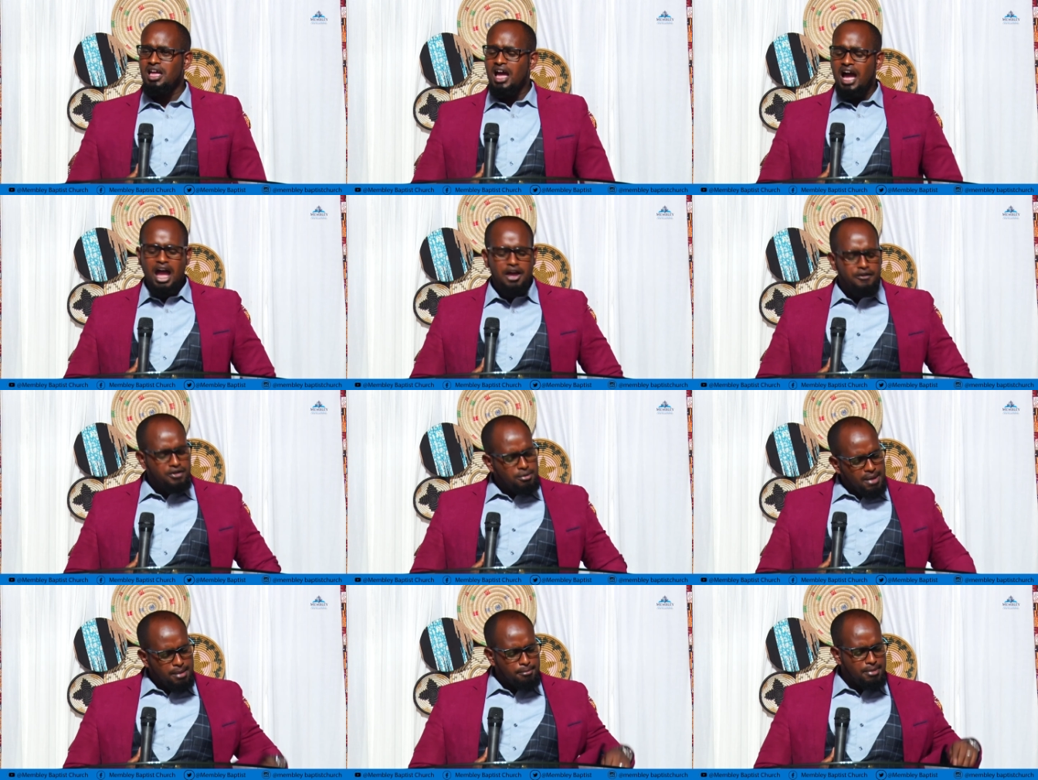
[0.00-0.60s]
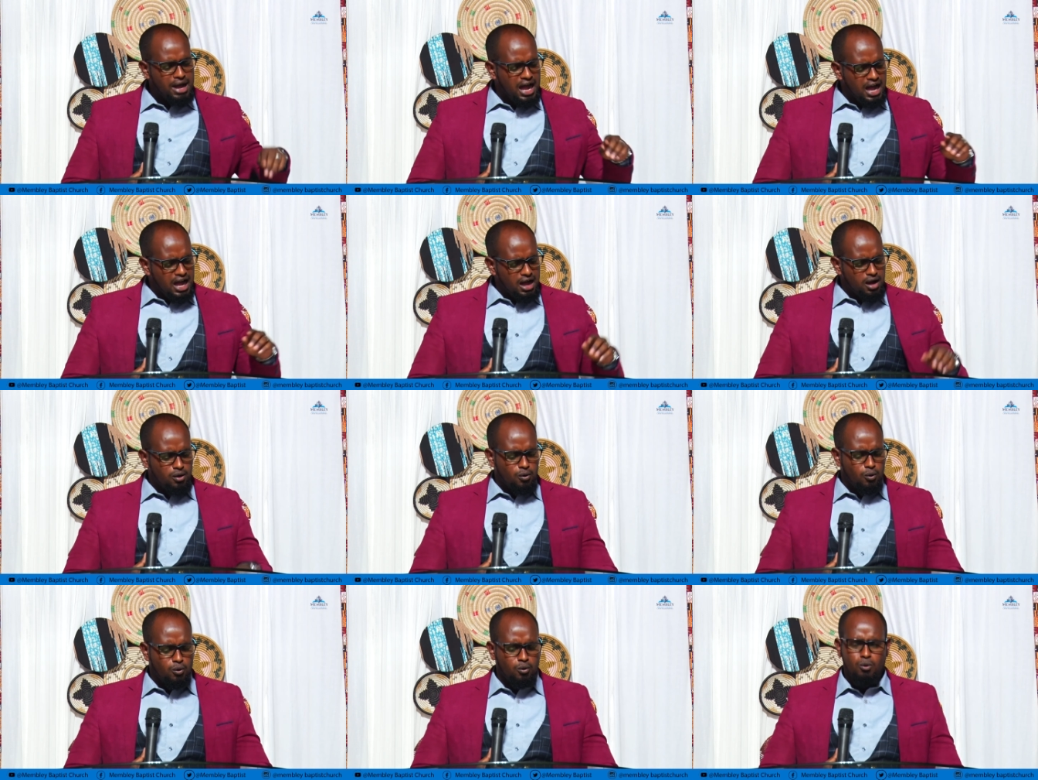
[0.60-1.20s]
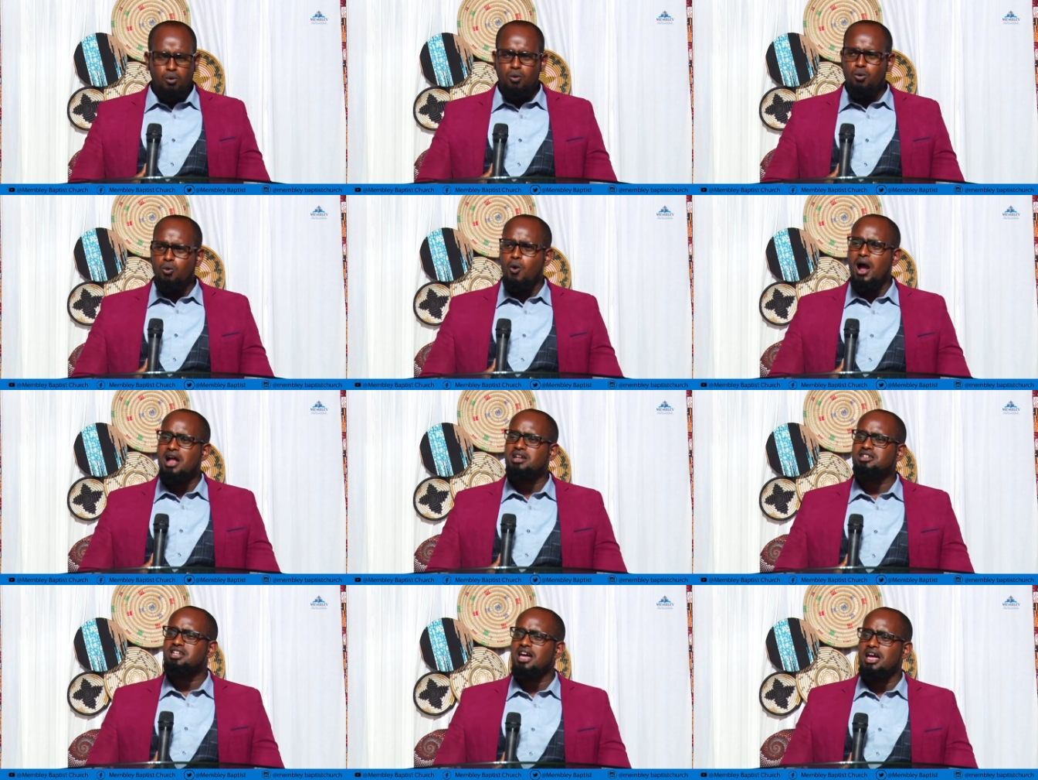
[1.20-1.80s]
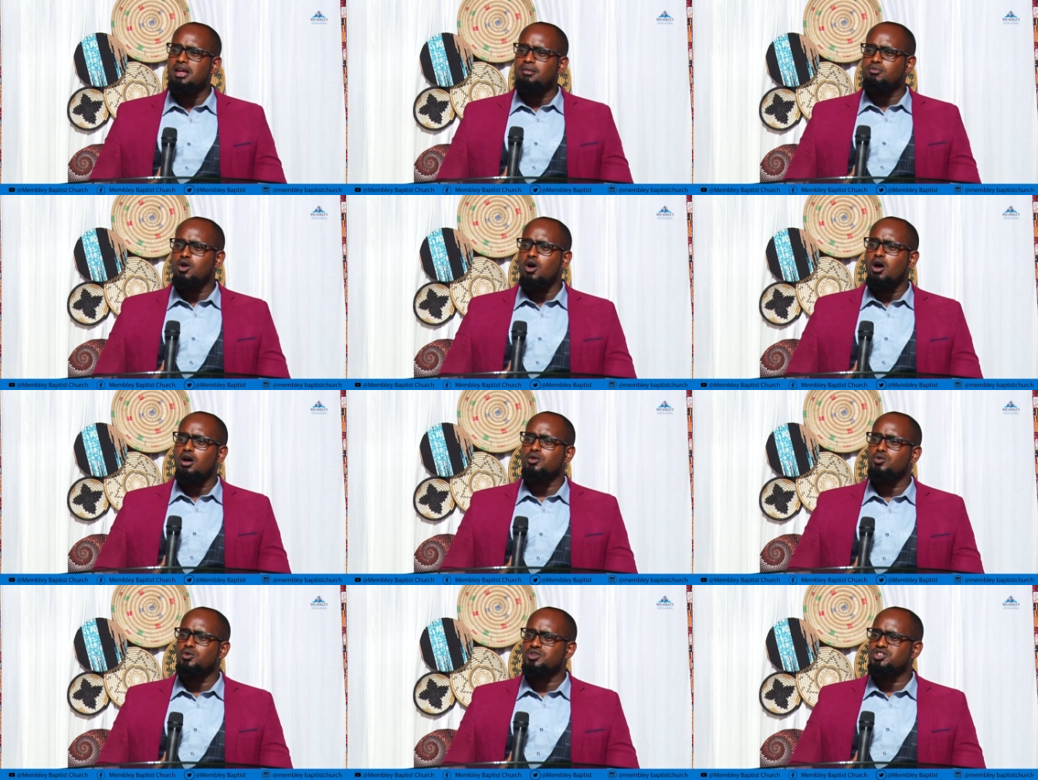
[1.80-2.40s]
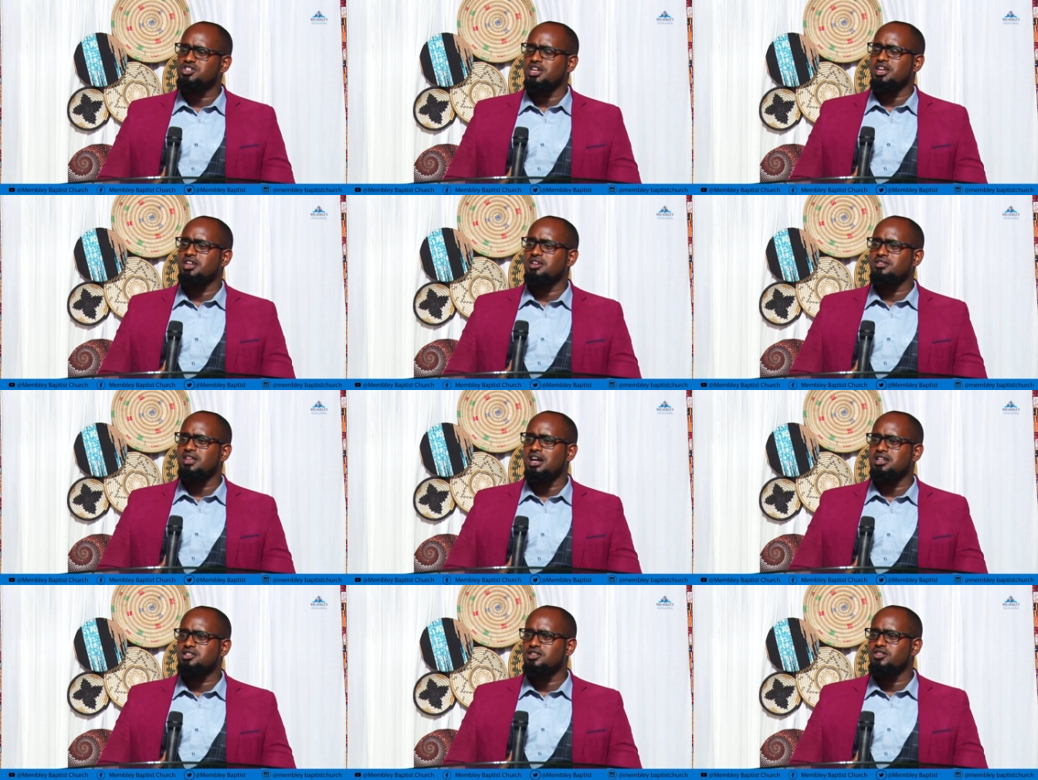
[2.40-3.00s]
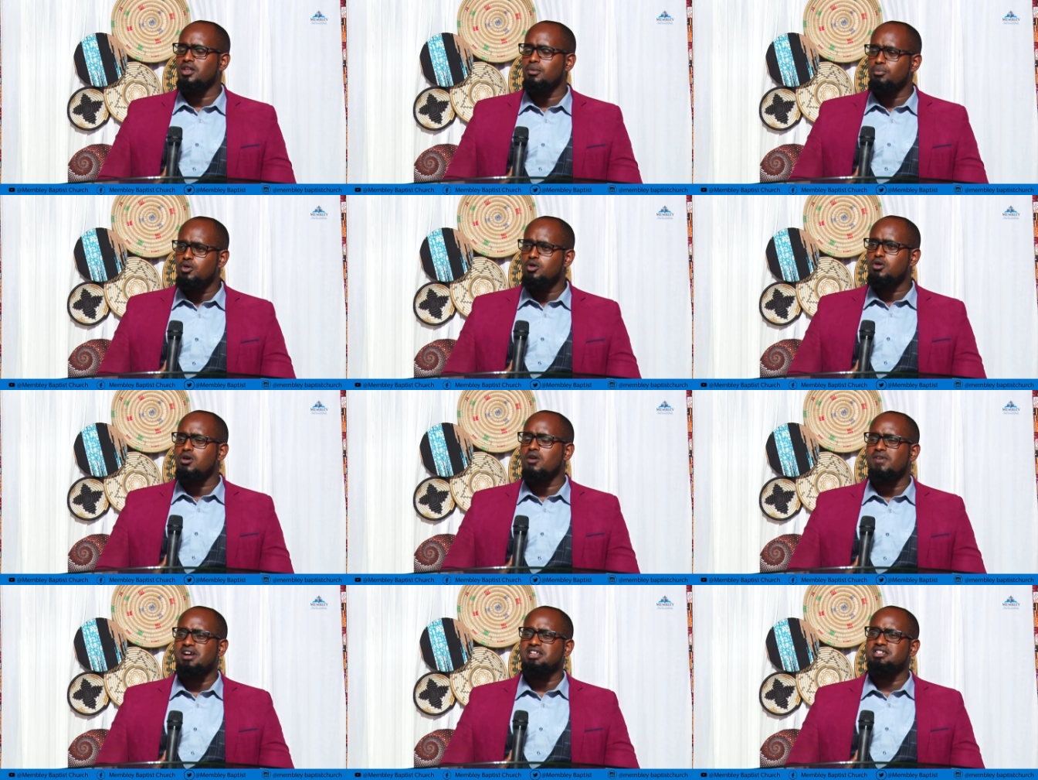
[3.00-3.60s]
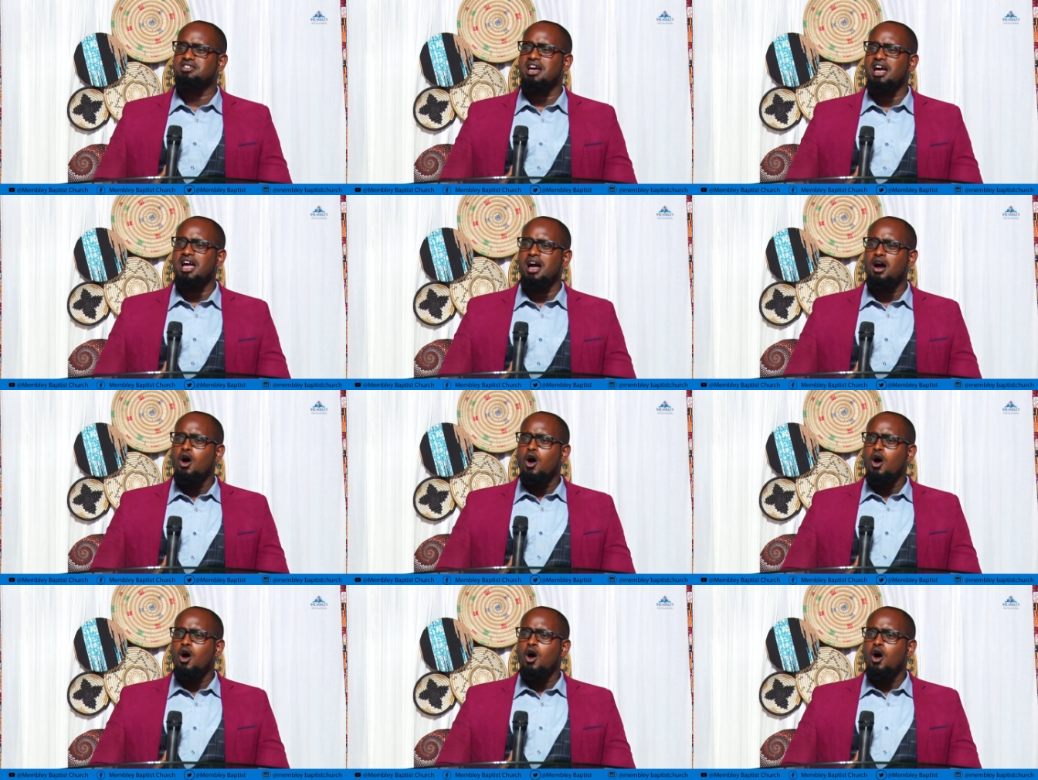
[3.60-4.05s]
I remember one time God was saying that in the book of Isaiah,